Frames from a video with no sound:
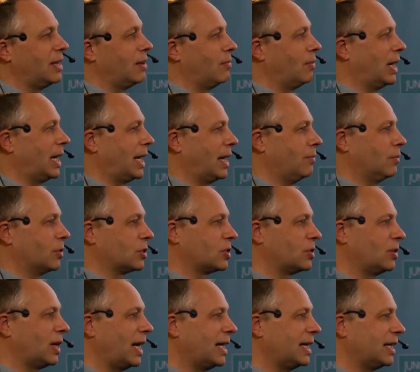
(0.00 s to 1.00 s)
where I was
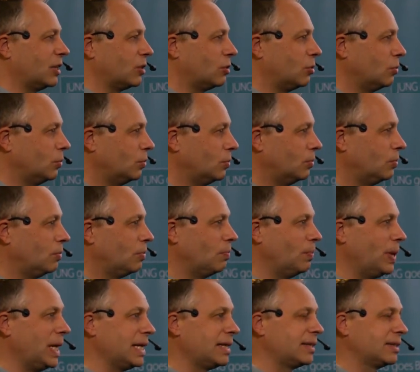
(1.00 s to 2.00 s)
trying to
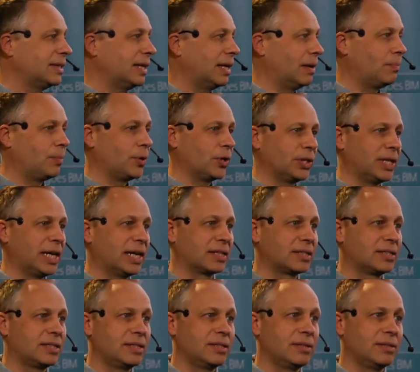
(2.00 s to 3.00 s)
make their
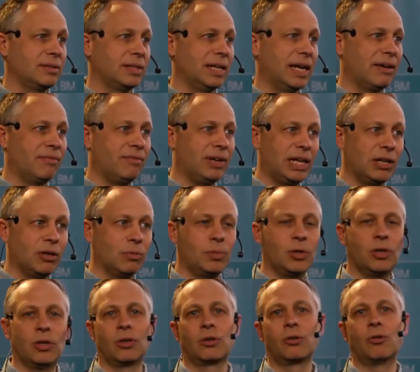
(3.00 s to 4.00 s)
products
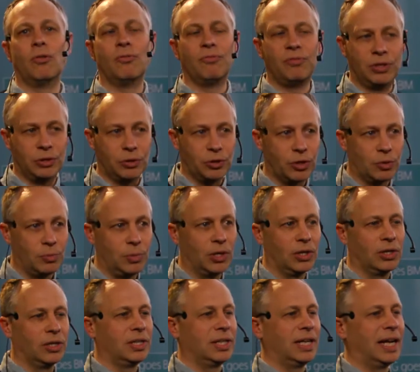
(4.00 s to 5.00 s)
available,
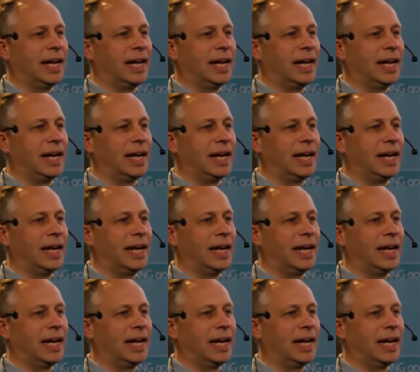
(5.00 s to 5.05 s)
configurable,